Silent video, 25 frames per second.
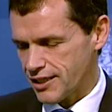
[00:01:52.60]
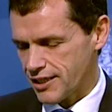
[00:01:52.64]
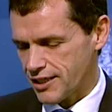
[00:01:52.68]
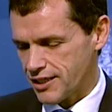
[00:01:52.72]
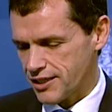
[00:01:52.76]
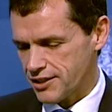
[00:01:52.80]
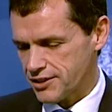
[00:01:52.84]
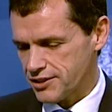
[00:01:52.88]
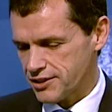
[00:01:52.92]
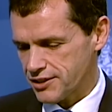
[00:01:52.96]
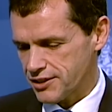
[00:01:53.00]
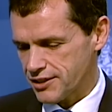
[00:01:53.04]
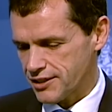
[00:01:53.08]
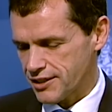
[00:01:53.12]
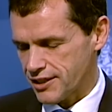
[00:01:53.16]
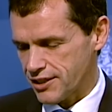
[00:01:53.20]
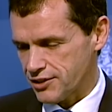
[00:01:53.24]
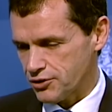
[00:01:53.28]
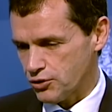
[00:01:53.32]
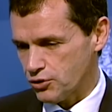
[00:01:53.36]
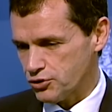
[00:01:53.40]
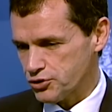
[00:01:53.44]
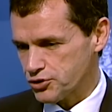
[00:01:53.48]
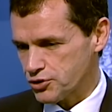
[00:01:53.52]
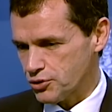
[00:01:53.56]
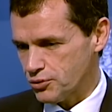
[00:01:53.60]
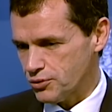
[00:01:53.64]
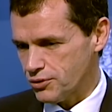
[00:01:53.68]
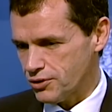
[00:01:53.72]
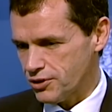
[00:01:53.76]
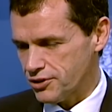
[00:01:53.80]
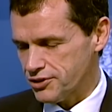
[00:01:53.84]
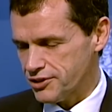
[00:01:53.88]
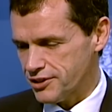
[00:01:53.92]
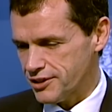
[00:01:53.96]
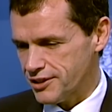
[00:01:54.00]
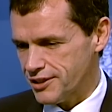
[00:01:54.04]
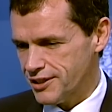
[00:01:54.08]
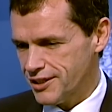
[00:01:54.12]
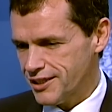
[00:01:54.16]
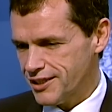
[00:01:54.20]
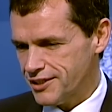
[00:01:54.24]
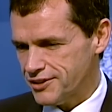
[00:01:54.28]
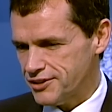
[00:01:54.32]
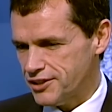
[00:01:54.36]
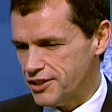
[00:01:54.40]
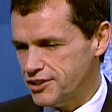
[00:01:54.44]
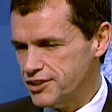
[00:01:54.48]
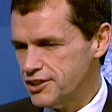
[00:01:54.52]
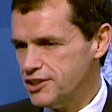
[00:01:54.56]
and, uh, and also uh, the,
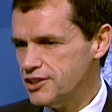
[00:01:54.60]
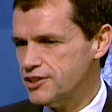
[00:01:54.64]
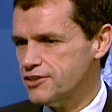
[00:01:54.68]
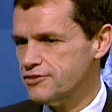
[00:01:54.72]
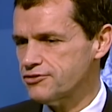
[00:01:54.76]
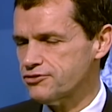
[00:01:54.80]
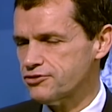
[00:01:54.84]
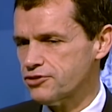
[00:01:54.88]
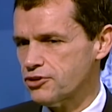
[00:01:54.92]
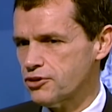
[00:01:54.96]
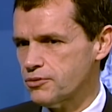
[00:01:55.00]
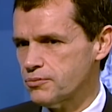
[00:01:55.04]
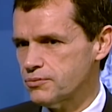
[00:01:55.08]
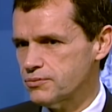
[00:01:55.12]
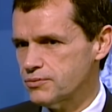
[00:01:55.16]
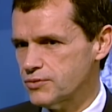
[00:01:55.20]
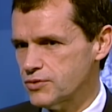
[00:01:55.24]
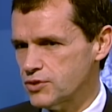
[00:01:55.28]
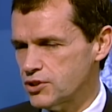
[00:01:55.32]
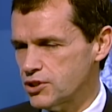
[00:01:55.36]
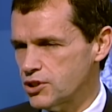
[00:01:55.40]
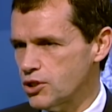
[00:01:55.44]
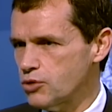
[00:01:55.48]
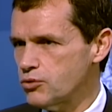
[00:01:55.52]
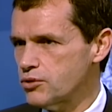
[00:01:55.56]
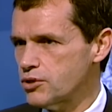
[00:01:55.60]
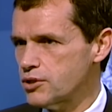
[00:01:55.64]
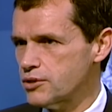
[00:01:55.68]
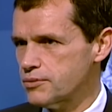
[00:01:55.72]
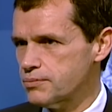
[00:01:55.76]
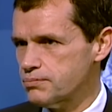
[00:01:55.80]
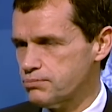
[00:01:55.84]
the need from lower